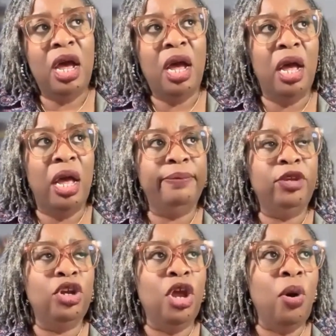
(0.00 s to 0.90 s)

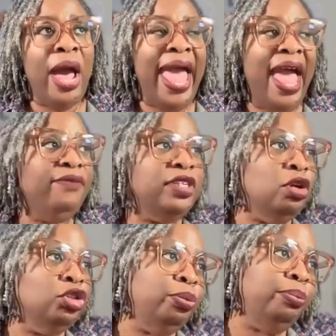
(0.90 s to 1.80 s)
I have a
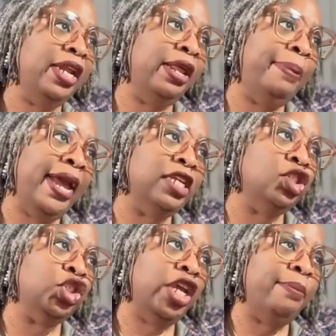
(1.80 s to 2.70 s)
social media
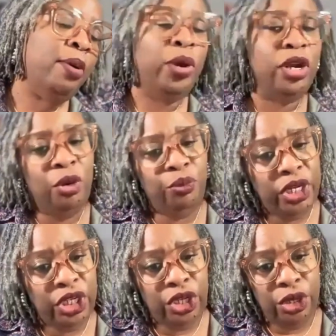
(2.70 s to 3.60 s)
page, Jen, but we don't
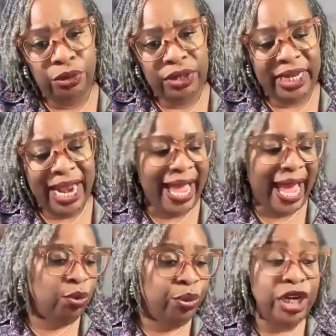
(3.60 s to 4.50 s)
really use it. I got
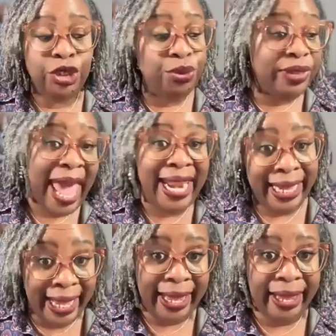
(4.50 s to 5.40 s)
to redo that
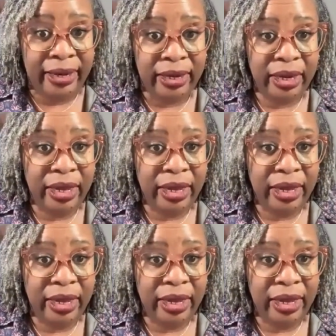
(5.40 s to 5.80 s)
again.